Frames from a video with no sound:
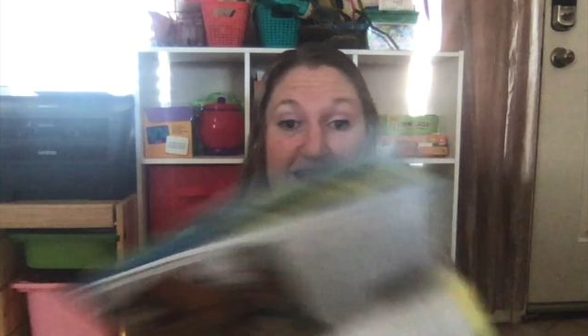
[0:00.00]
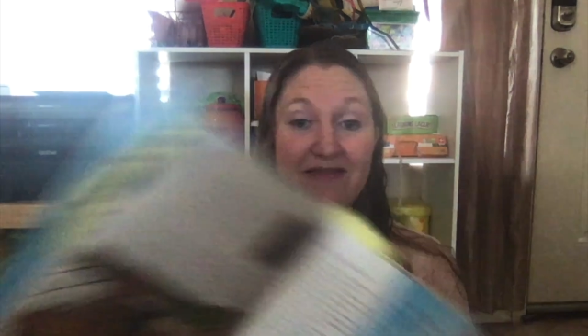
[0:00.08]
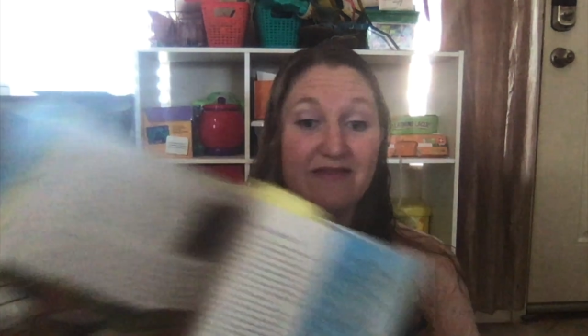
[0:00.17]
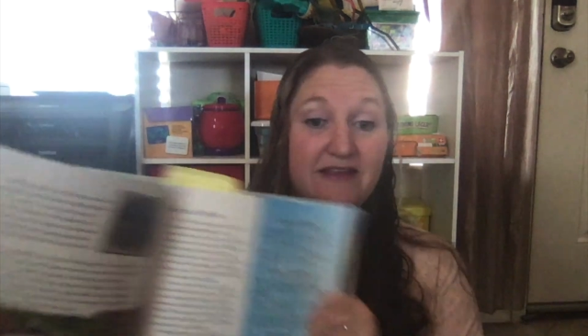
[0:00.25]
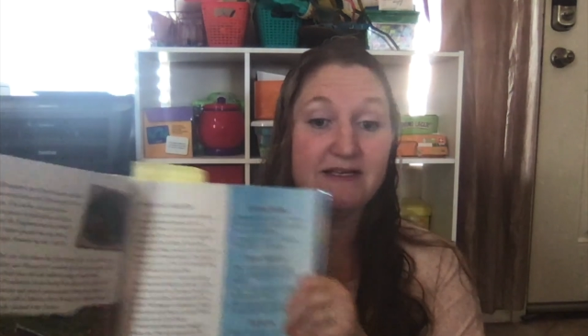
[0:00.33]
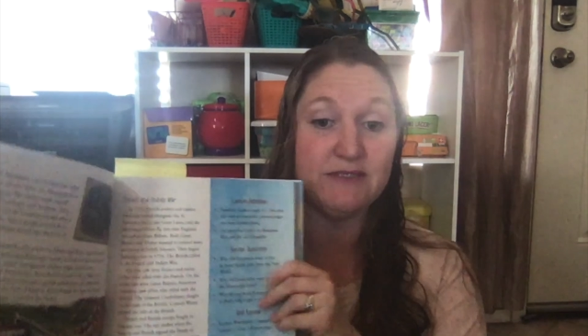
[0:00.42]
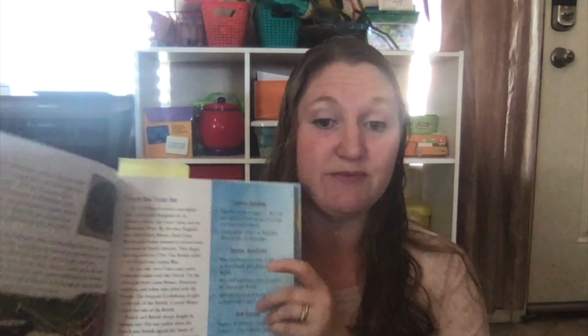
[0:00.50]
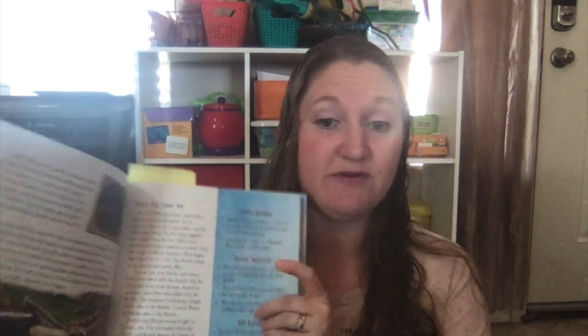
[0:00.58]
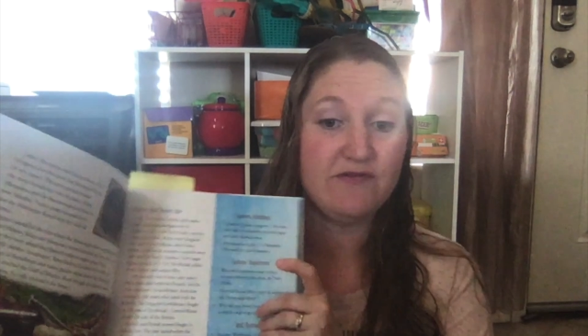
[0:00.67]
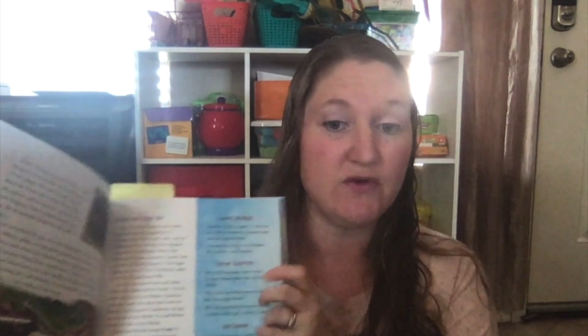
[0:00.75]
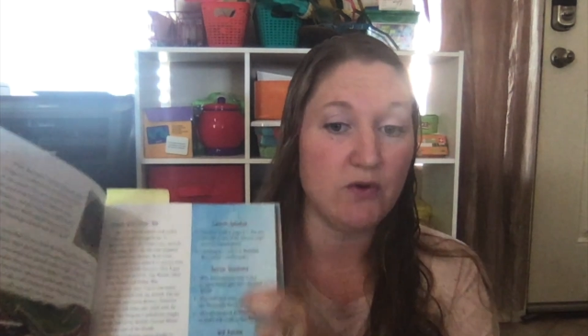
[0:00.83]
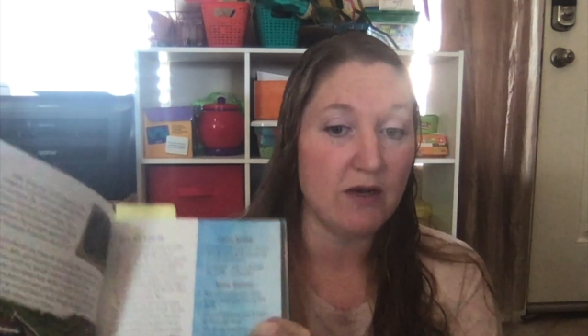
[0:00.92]
And these
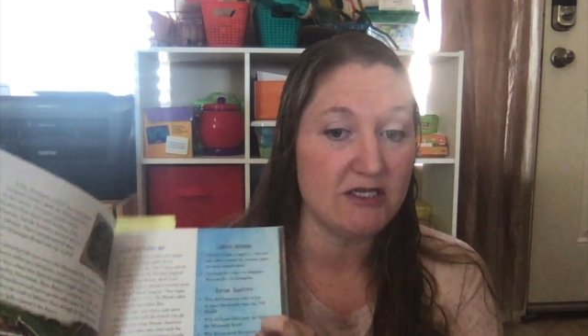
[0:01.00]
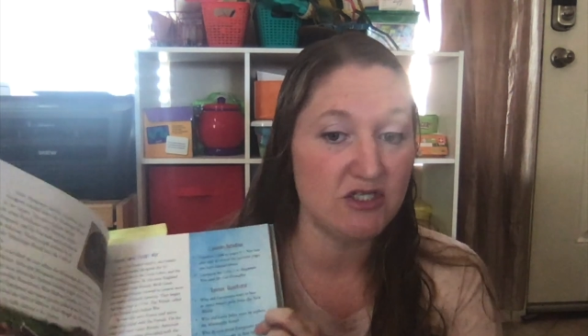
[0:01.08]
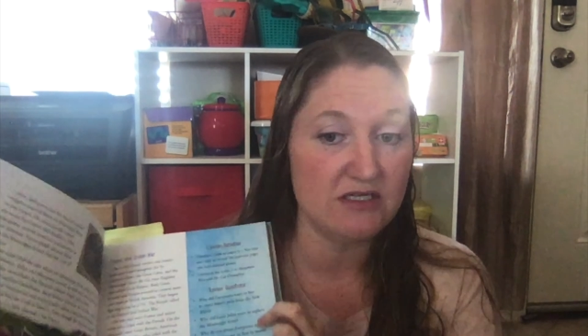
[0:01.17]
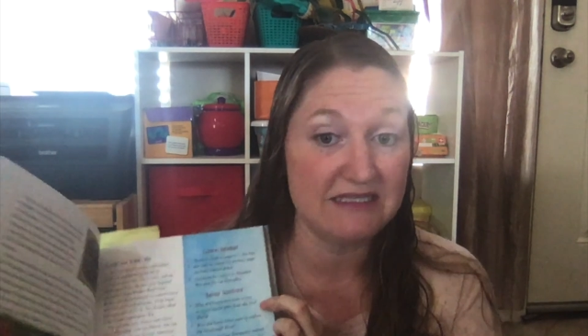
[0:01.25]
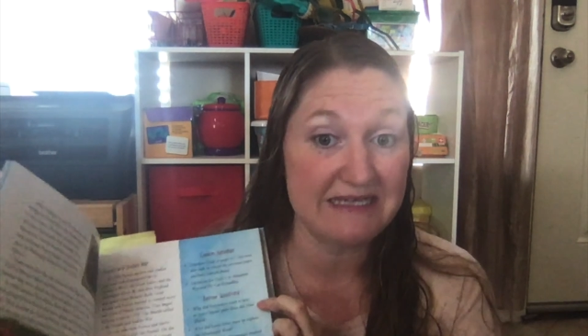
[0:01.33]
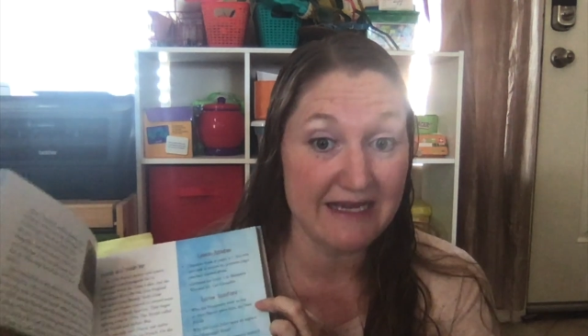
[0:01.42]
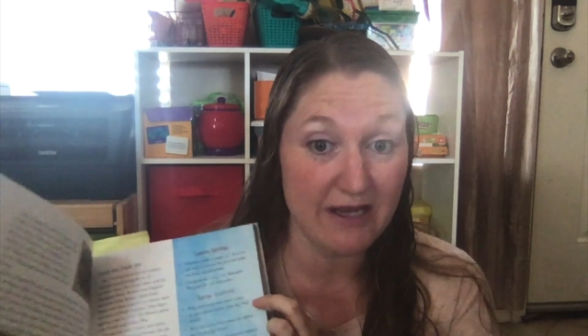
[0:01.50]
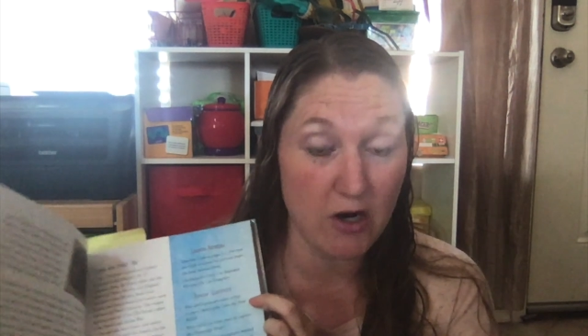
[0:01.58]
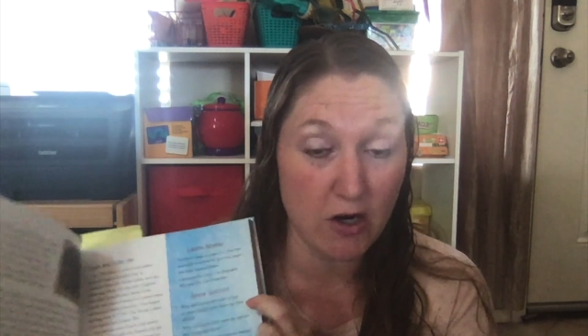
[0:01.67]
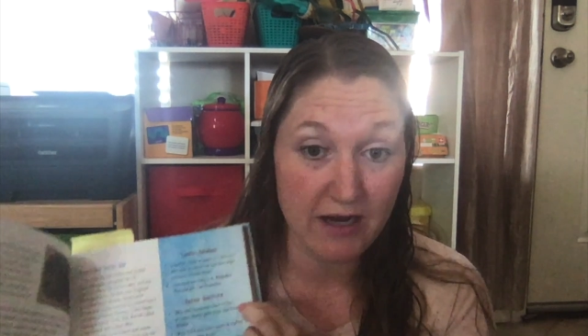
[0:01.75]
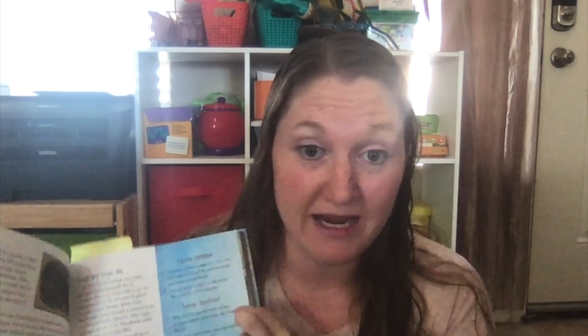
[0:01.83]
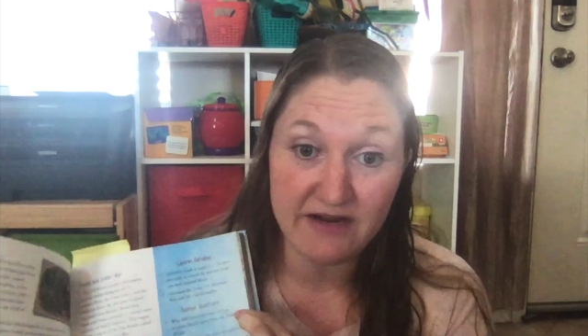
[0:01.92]
review questions
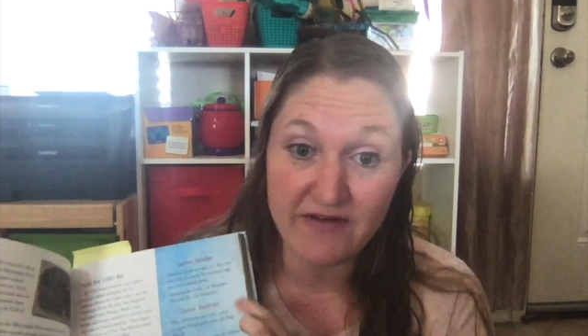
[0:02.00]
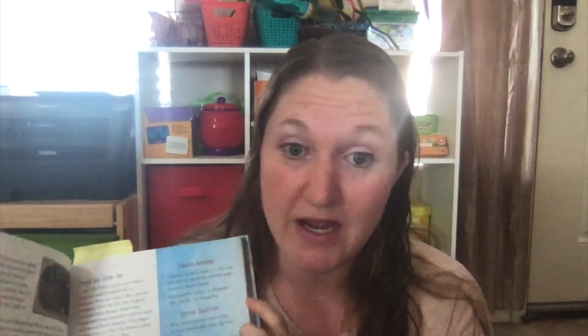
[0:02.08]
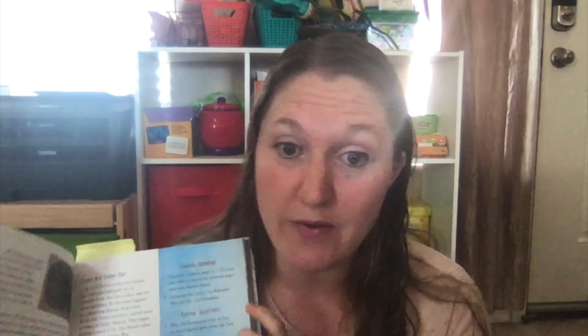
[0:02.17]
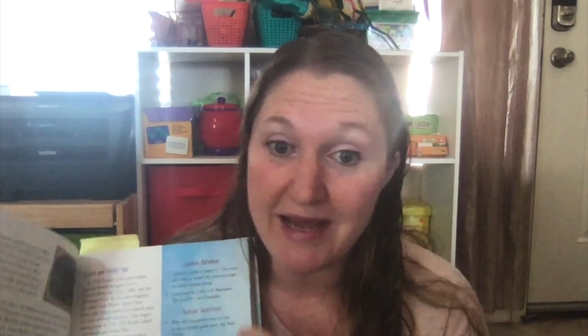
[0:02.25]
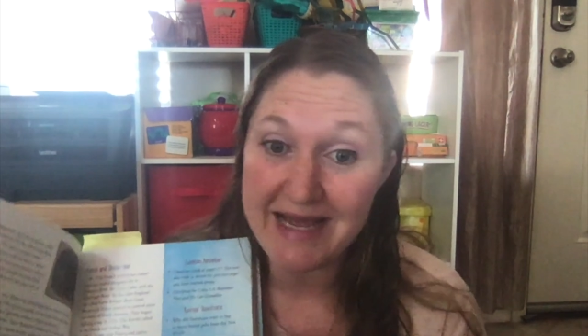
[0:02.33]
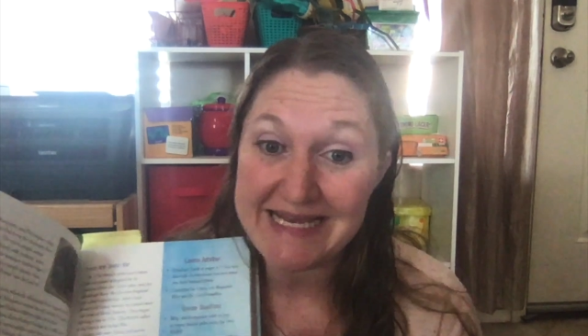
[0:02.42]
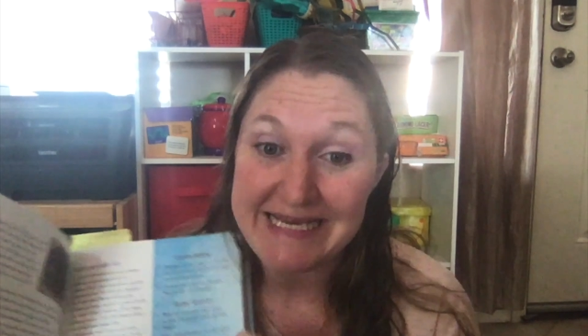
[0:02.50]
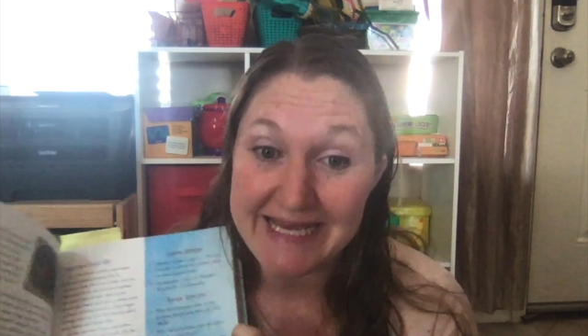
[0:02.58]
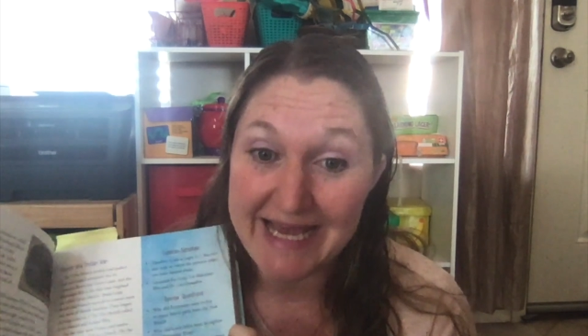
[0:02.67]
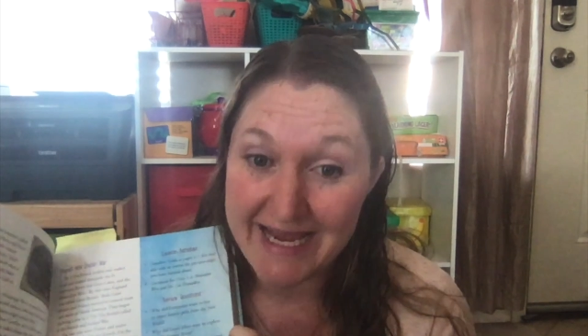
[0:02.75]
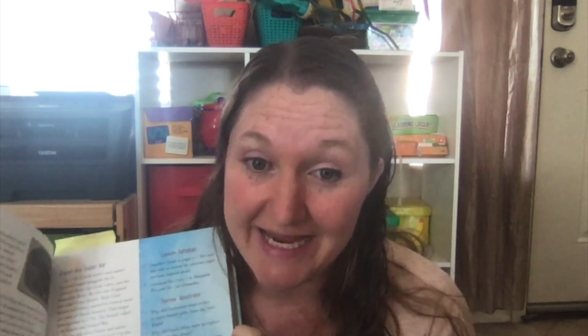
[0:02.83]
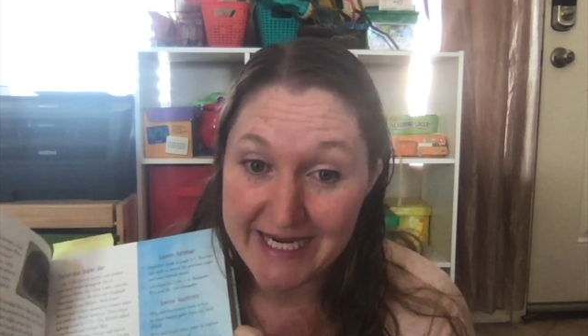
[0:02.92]
are kind of how I
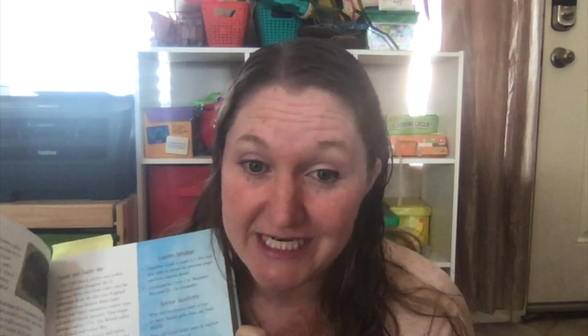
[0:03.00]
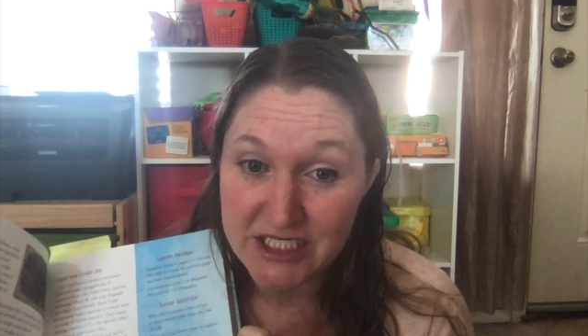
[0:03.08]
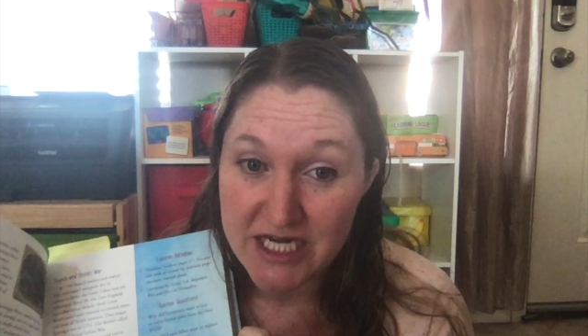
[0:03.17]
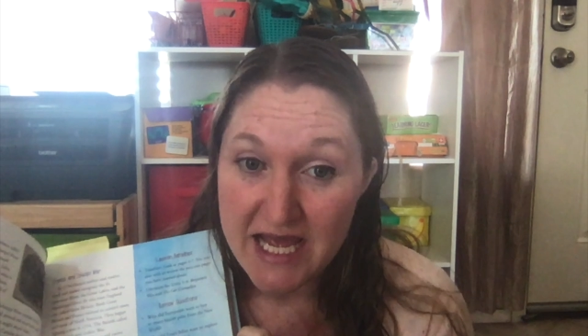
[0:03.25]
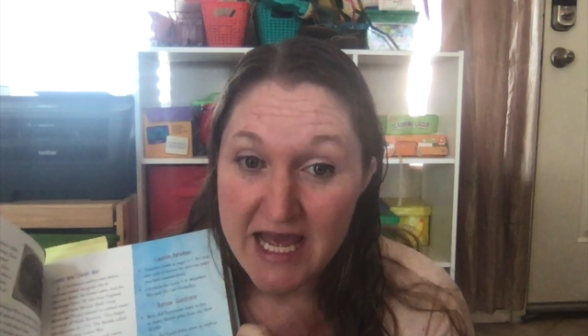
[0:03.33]
gauge